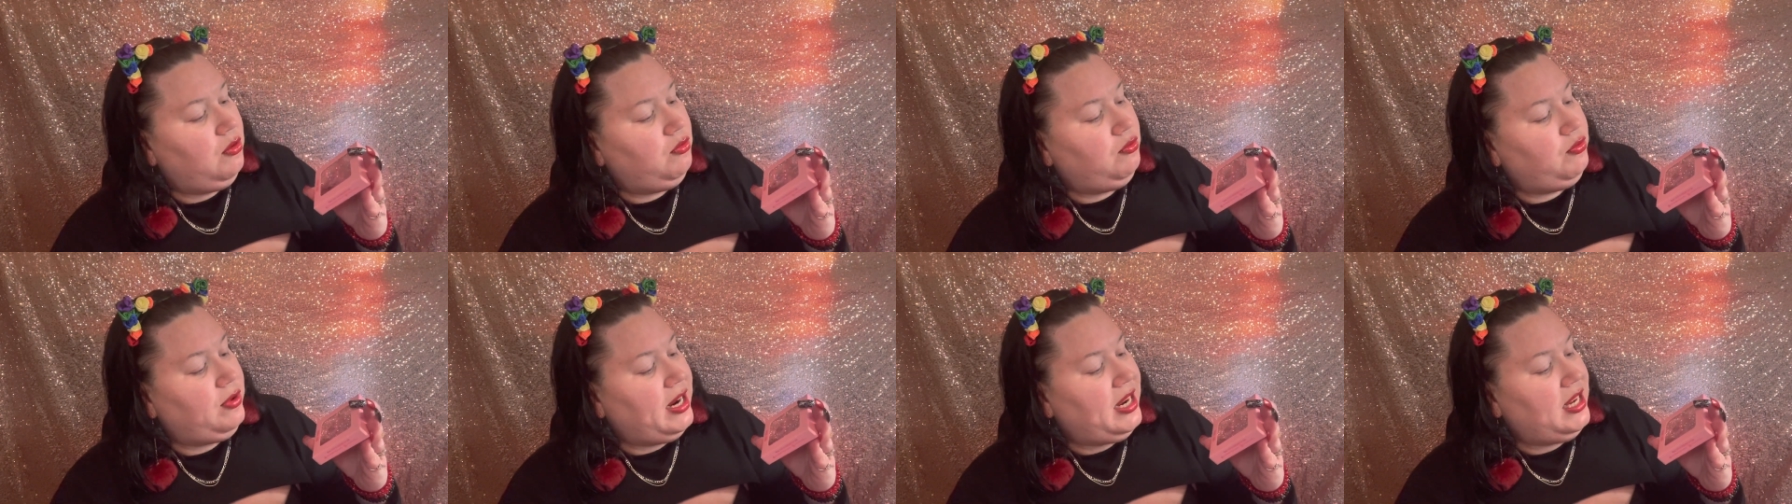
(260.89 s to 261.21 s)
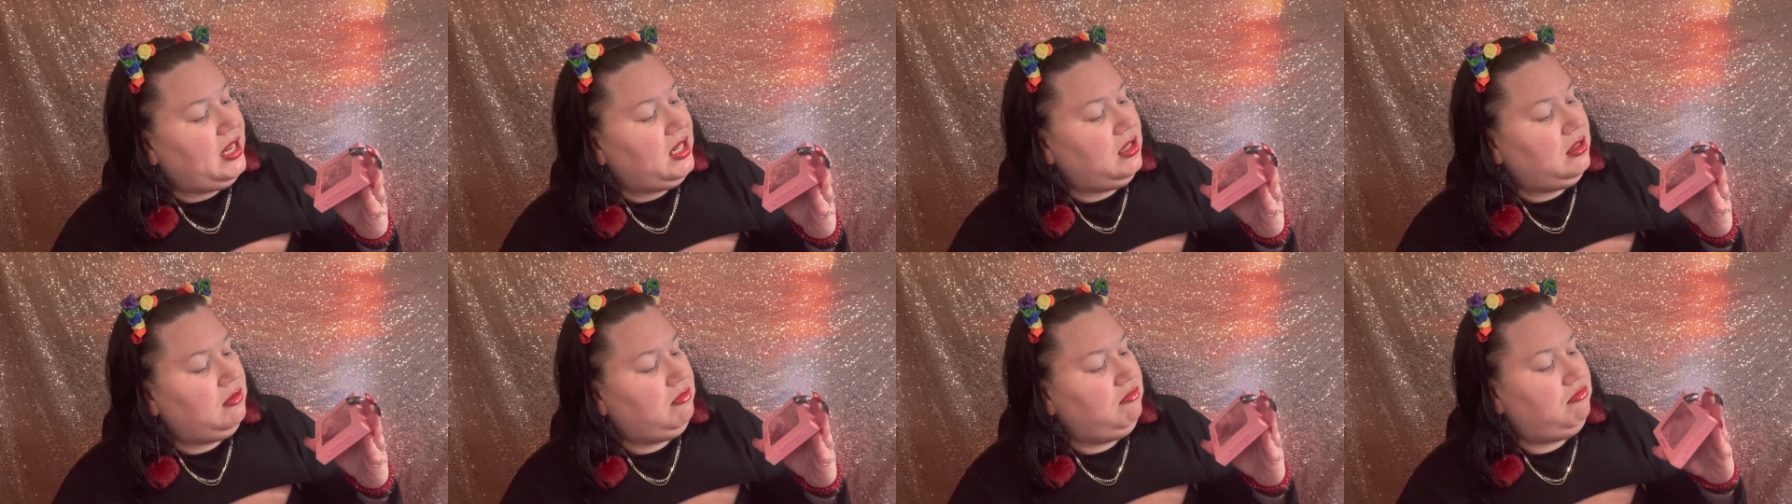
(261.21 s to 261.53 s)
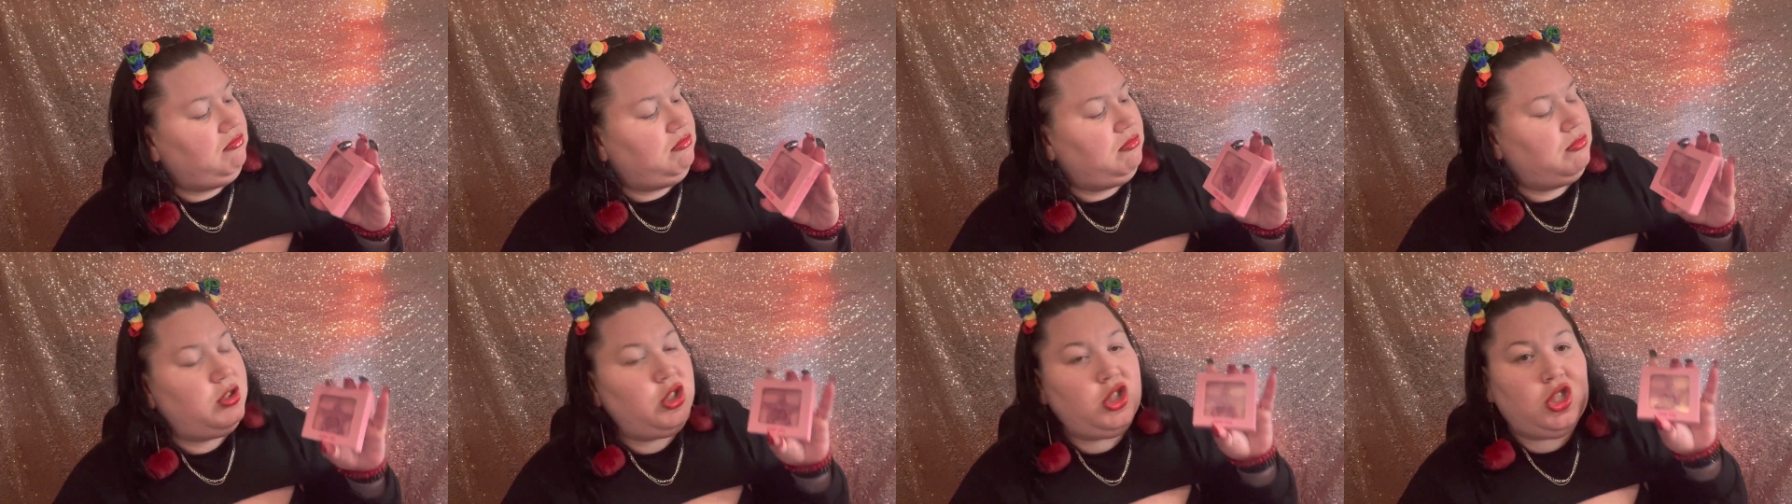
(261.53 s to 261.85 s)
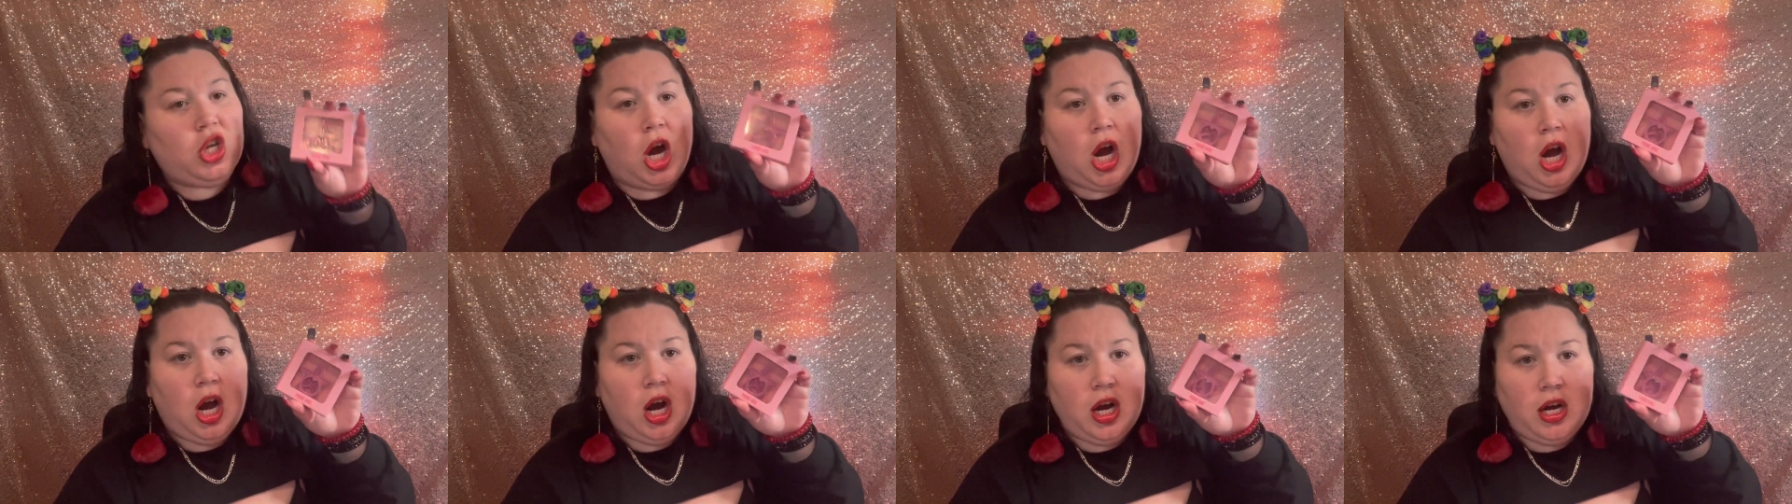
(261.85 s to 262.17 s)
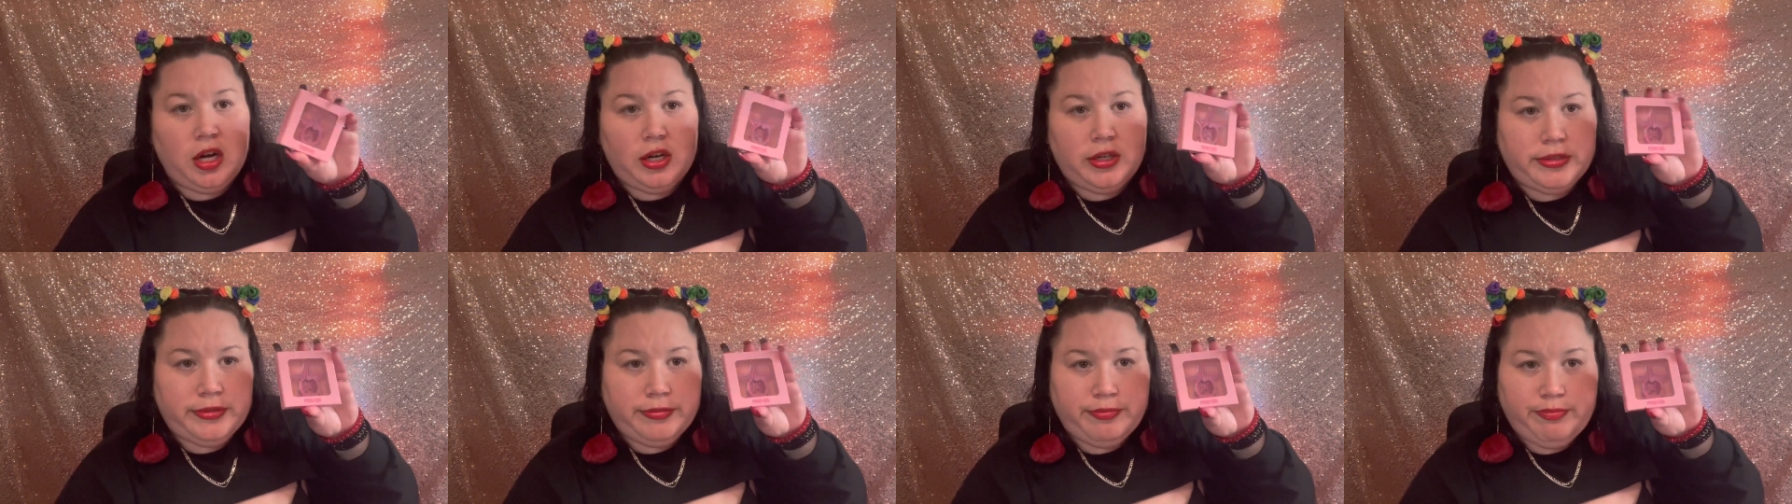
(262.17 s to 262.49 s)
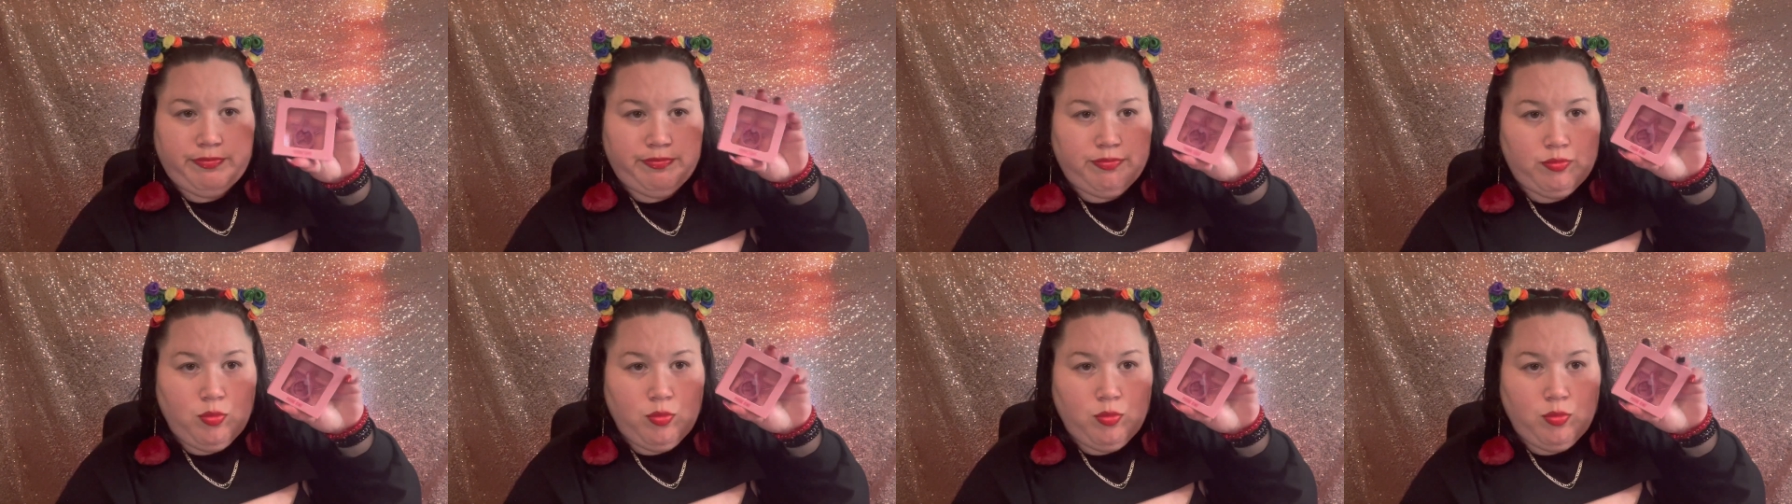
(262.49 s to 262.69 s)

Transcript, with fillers: ring star,